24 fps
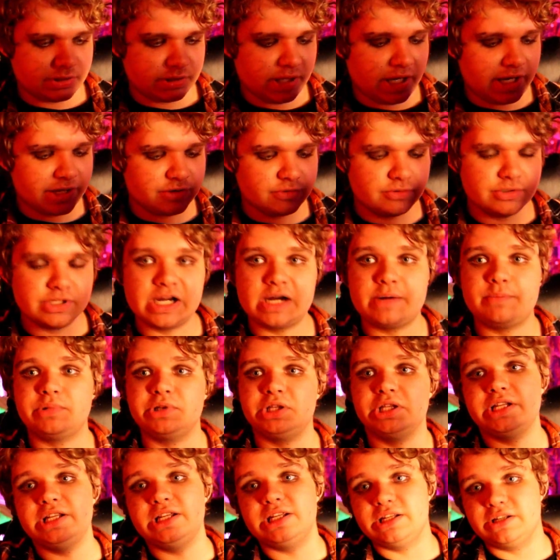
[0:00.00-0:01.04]
I do not
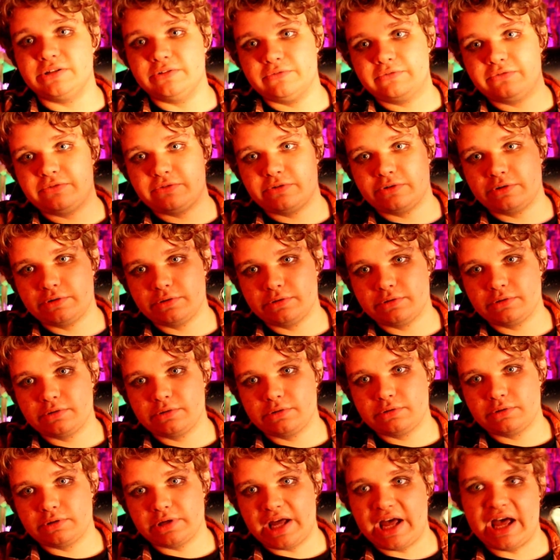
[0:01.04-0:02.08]
believe
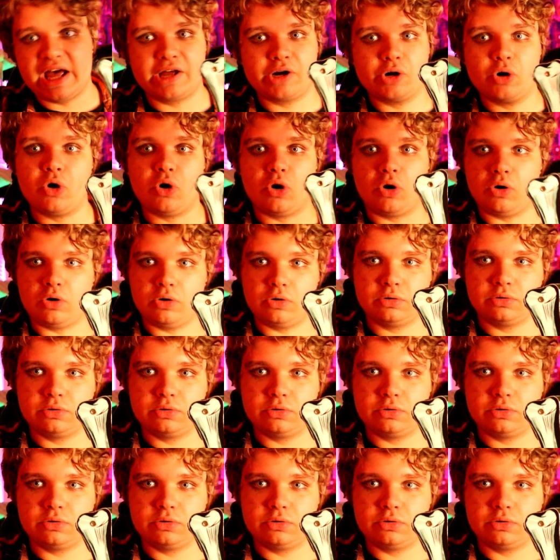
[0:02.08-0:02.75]
at all